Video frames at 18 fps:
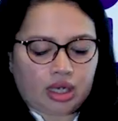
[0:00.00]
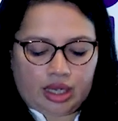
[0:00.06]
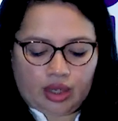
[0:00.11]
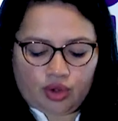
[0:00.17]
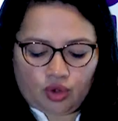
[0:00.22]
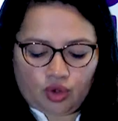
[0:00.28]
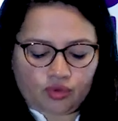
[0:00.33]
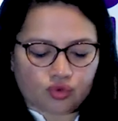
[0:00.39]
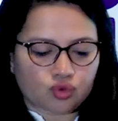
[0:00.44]

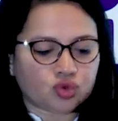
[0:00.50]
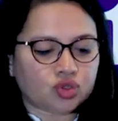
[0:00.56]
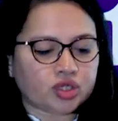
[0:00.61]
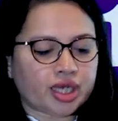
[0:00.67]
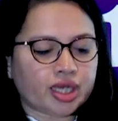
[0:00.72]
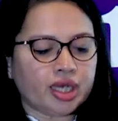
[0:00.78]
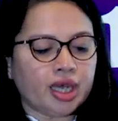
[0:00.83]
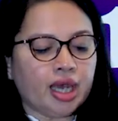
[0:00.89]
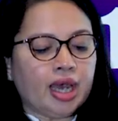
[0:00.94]
you have to
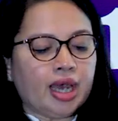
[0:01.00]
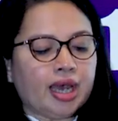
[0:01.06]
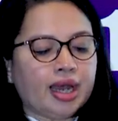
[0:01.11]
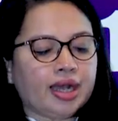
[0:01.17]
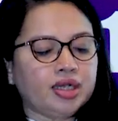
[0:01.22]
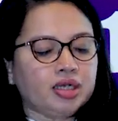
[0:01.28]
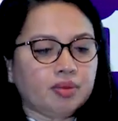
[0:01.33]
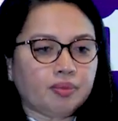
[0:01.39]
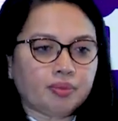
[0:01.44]
check,
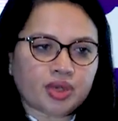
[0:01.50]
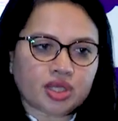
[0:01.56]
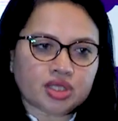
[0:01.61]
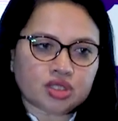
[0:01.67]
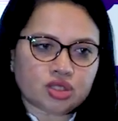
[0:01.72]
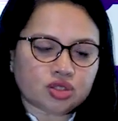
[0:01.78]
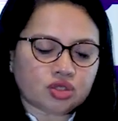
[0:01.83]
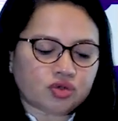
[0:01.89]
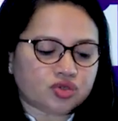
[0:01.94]
and
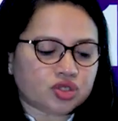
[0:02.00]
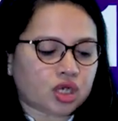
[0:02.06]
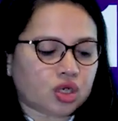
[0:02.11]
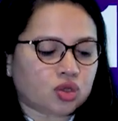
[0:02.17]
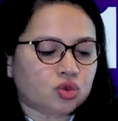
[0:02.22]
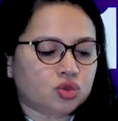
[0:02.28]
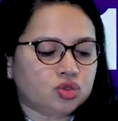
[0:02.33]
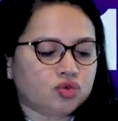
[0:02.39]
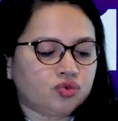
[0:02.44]
presence of
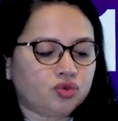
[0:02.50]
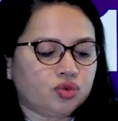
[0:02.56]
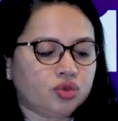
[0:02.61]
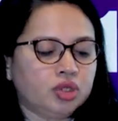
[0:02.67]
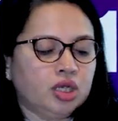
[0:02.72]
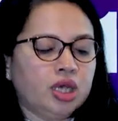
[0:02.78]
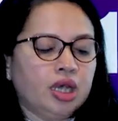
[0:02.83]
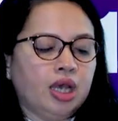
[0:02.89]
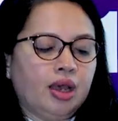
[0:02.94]
Charcot's foot.
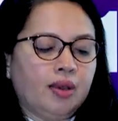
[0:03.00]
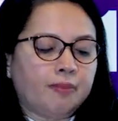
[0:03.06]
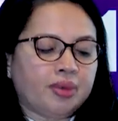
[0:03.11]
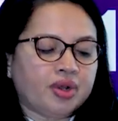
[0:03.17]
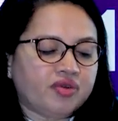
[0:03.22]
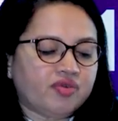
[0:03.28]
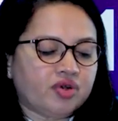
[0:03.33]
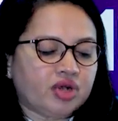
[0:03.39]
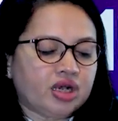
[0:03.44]

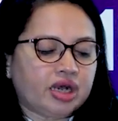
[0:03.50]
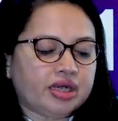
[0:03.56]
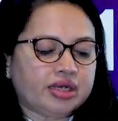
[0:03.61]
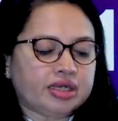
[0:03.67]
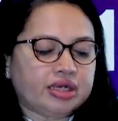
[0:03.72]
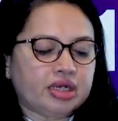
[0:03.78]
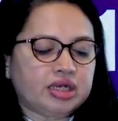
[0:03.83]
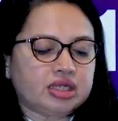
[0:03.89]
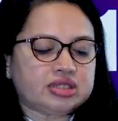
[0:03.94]
Peripheral
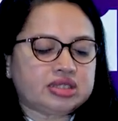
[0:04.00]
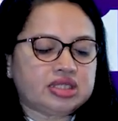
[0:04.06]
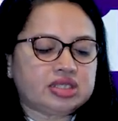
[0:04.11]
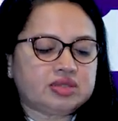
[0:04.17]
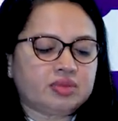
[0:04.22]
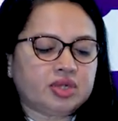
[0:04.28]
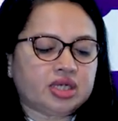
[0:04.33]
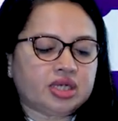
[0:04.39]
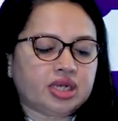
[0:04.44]
arterial
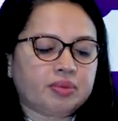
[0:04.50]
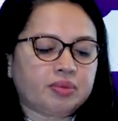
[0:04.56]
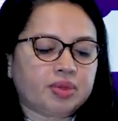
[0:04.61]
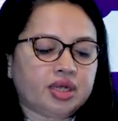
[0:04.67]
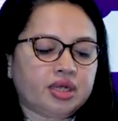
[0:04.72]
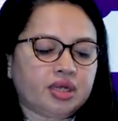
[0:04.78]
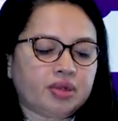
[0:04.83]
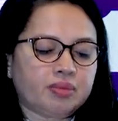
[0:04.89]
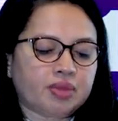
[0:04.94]
assessment can be
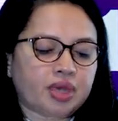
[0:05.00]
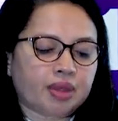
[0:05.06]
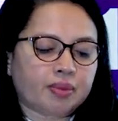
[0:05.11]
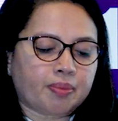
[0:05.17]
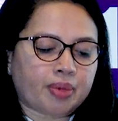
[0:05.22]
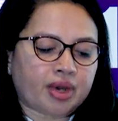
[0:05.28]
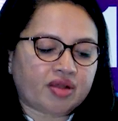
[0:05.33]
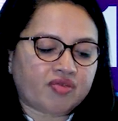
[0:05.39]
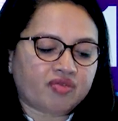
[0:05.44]
done by
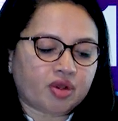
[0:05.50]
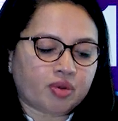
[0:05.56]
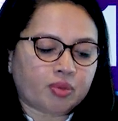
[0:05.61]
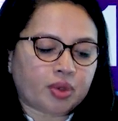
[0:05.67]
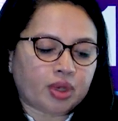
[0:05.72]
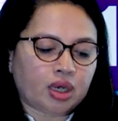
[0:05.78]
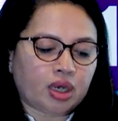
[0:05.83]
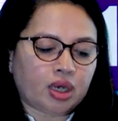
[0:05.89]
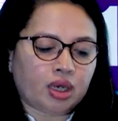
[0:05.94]

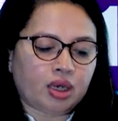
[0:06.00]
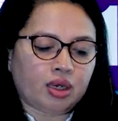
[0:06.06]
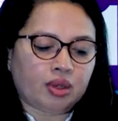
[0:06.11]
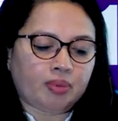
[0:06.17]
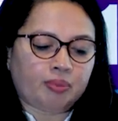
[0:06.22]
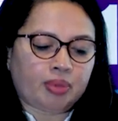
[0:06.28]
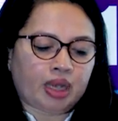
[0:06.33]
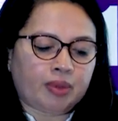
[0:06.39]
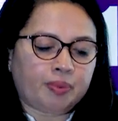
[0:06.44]

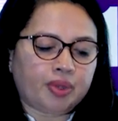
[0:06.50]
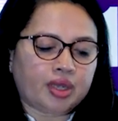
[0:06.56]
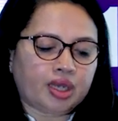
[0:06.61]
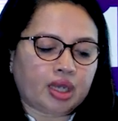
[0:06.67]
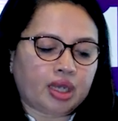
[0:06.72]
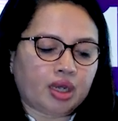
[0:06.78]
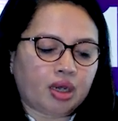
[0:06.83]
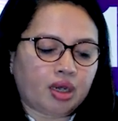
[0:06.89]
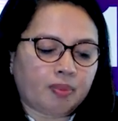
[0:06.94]
palping
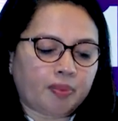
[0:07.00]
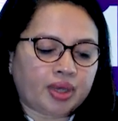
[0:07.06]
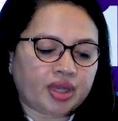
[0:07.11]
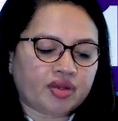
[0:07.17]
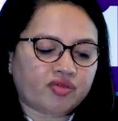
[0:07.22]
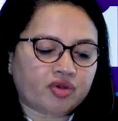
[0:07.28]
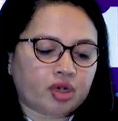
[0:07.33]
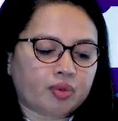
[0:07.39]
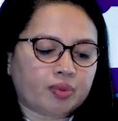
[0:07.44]

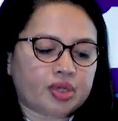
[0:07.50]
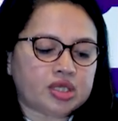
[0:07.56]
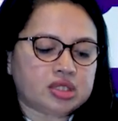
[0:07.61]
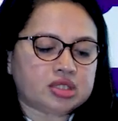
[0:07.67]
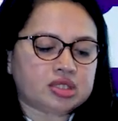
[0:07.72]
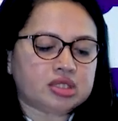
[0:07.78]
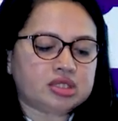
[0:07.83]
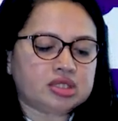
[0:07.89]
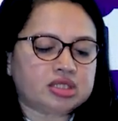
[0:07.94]
peripheral
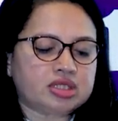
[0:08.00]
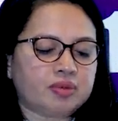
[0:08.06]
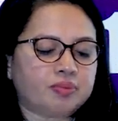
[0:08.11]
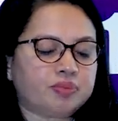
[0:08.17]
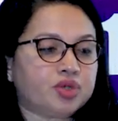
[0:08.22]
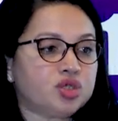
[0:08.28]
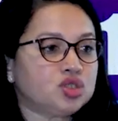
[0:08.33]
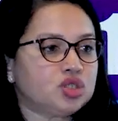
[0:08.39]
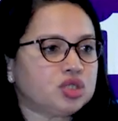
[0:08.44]
pulses,
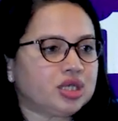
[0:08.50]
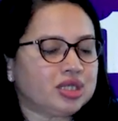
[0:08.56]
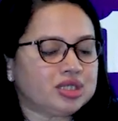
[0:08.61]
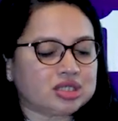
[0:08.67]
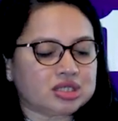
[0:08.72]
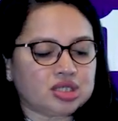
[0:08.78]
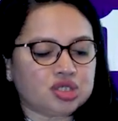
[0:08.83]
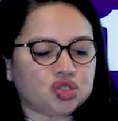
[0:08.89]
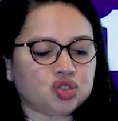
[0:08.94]
temperature and
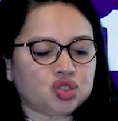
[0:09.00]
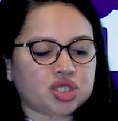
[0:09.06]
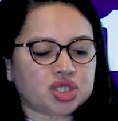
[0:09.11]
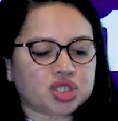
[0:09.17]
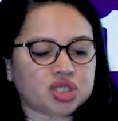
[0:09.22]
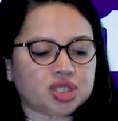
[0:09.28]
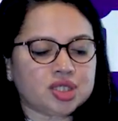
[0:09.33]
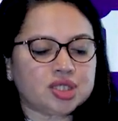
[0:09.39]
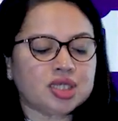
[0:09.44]
skin
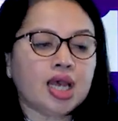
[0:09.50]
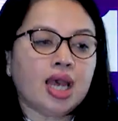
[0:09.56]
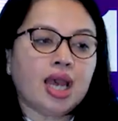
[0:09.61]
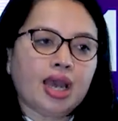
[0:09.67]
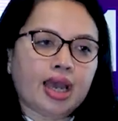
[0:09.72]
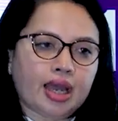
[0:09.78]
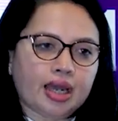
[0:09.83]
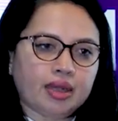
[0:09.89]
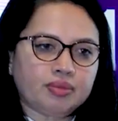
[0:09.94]
changes,
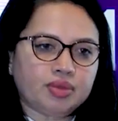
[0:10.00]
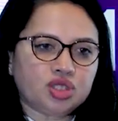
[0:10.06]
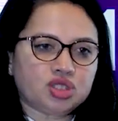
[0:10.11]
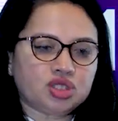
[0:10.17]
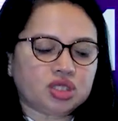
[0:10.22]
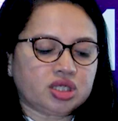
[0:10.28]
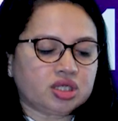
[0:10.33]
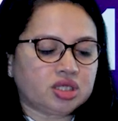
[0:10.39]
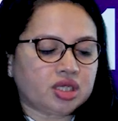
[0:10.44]
and
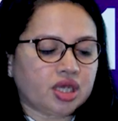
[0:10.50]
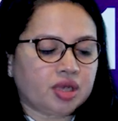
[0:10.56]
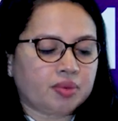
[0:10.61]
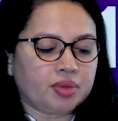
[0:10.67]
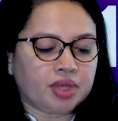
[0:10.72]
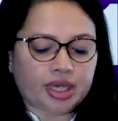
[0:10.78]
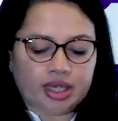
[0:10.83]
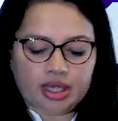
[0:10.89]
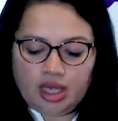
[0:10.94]
measuring the
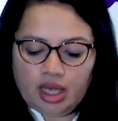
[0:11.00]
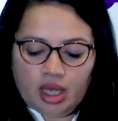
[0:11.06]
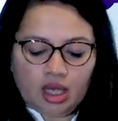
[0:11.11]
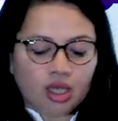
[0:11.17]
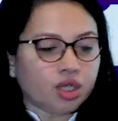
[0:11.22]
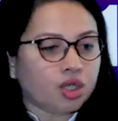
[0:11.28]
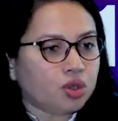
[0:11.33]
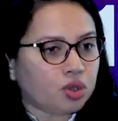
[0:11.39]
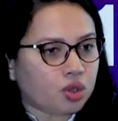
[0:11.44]
ABI.
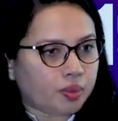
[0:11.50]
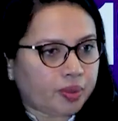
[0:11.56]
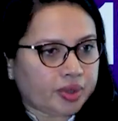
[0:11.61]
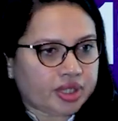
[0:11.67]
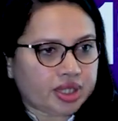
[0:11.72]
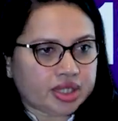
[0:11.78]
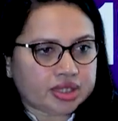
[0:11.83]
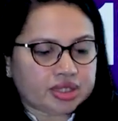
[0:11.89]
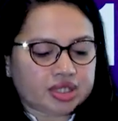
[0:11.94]

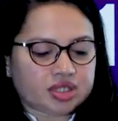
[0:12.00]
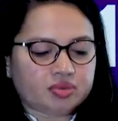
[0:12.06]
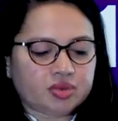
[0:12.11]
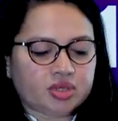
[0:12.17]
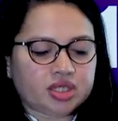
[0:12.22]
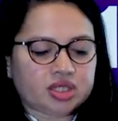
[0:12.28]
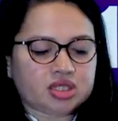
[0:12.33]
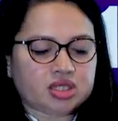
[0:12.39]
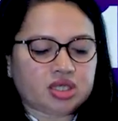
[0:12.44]
Neuropathy
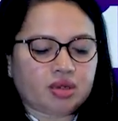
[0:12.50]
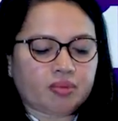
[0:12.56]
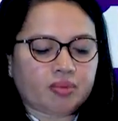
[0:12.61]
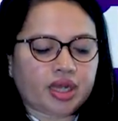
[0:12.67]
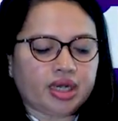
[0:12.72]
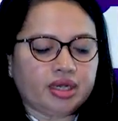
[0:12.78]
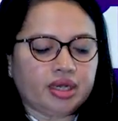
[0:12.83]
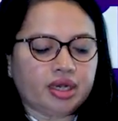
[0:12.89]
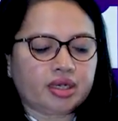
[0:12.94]
assessment is done
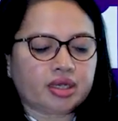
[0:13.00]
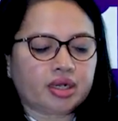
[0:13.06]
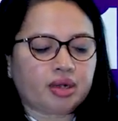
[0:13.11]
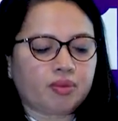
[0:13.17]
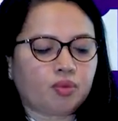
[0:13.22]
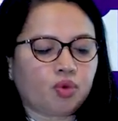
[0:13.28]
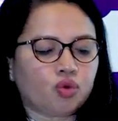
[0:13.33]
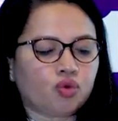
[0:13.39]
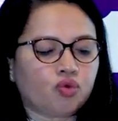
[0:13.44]
by 10
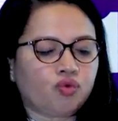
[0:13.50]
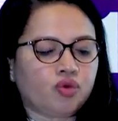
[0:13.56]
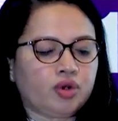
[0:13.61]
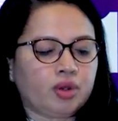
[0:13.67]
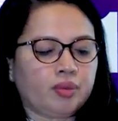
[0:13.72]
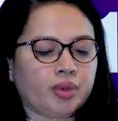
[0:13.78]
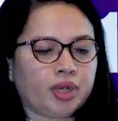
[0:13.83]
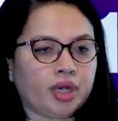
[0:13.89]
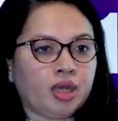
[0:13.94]
gram
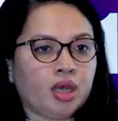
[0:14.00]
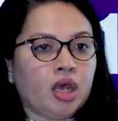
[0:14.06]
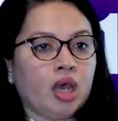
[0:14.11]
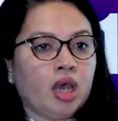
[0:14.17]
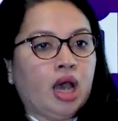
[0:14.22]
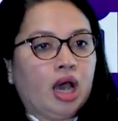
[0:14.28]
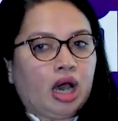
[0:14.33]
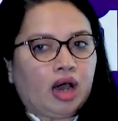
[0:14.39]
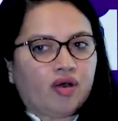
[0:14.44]
monofilament.
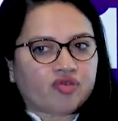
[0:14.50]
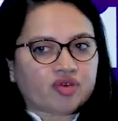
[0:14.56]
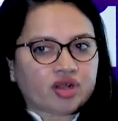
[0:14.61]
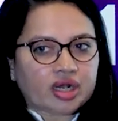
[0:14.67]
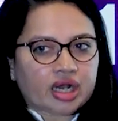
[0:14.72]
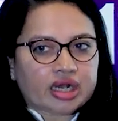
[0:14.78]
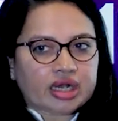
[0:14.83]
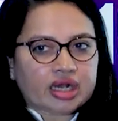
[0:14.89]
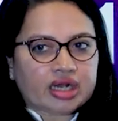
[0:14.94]
After
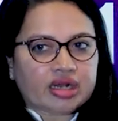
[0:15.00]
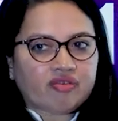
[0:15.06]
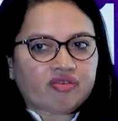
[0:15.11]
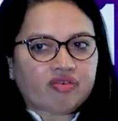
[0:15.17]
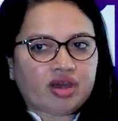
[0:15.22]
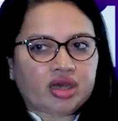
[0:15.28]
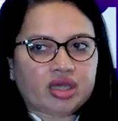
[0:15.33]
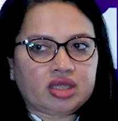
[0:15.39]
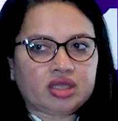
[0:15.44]

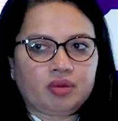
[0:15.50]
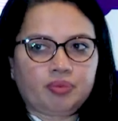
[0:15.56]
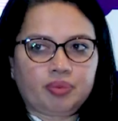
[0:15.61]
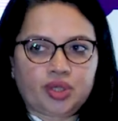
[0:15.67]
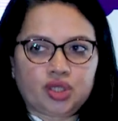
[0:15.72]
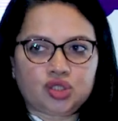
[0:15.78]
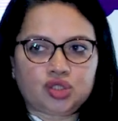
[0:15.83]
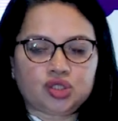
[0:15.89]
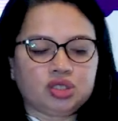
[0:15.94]
identifying the
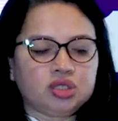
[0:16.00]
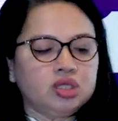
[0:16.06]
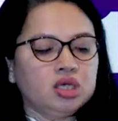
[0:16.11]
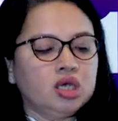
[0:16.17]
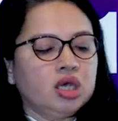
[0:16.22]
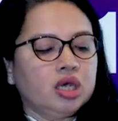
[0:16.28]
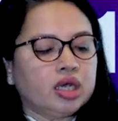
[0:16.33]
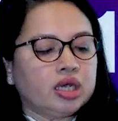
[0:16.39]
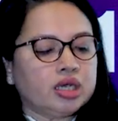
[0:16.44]
patient,
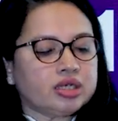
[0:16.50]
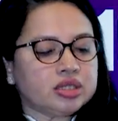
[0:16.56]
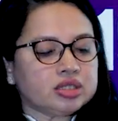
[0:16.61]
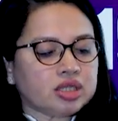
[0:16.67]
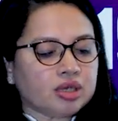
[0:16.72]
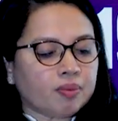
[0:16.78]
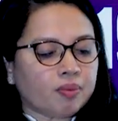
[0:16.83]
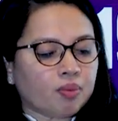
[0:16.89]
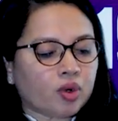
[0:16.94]
it is
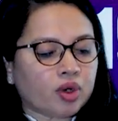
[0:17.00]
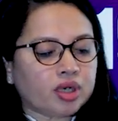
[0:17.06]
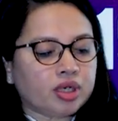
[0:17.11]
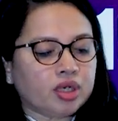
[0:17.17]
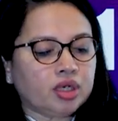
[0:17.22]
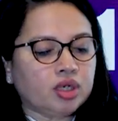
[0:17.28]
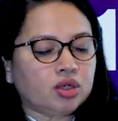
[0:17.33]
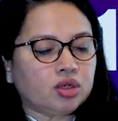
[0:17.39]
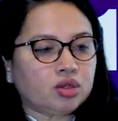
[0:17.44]

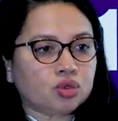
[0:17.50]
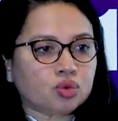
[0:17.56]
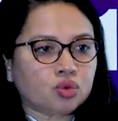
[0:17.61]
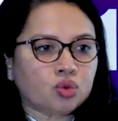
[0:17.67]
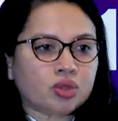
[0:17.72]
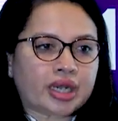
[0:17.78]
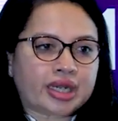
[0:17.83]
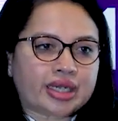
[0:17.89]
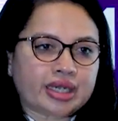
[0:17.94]
important to
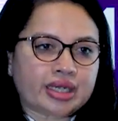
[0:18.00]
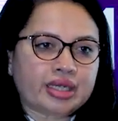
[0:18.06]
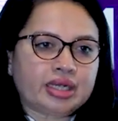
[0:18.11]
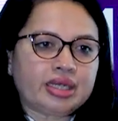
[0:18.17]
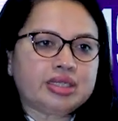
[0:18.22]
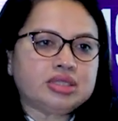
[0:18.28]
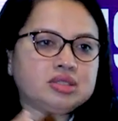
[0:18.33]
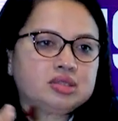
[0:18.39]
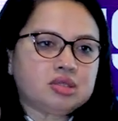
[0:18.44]

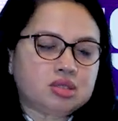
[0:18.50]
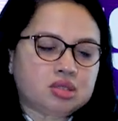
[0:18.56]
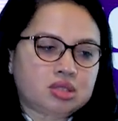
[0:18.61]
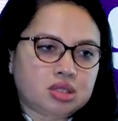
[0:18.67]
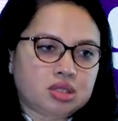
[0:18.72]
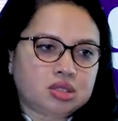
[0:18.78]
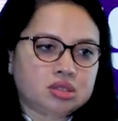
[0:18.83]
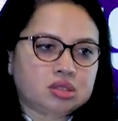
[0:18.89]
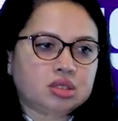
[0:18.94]
categorize the
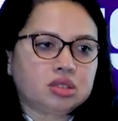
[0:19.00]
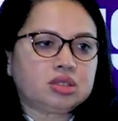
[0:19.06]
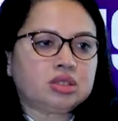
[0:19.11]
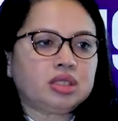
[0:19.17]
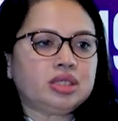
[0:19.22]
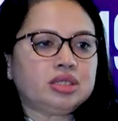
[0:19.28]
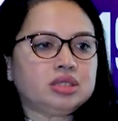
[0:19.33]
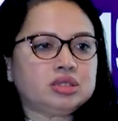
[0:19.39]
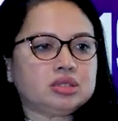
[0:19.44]
risk.
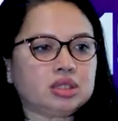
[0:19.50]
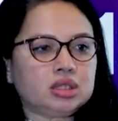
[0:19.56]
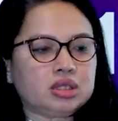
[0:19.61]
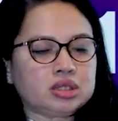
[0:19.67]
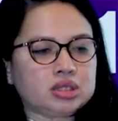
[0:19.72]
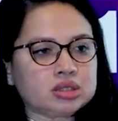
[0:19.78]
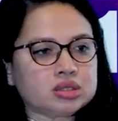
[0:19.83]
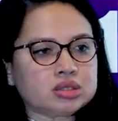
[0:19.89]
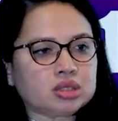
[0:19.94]
There is a
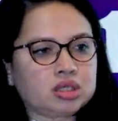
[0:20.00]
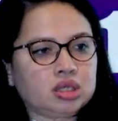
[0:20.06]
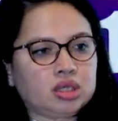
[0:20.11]
risk